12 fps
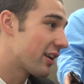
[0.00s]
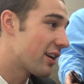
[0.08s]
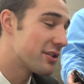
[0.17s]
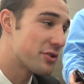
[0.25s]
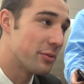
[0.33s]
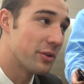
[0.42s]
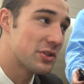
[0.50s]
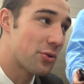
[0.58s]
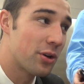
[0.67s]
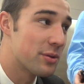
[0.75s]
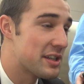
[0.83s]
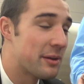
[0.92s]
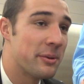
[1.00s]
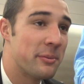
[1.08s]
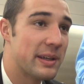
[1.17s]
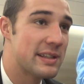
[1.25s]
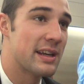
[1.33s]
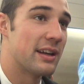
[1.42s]
the country, but scoring was up in
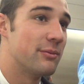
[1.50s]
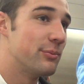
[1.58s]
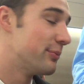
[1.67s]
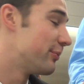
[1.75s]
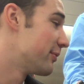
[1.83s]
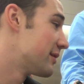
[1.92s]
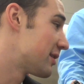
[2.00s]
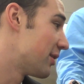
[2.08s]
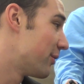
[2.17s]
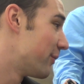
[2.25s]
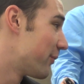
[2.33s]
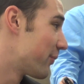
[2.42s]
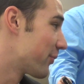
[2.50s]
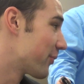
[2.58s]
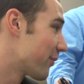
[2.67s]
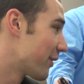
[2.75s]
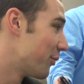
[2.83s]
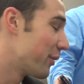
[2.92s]
the Big Ten.
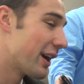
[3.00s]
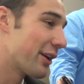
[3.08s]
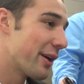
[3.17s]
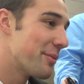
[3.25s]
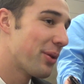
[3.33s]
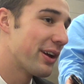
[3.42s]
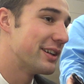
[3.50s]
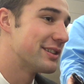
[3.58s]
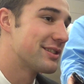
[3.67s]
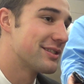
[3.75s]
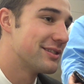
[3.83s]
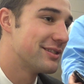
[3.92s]
We got great players.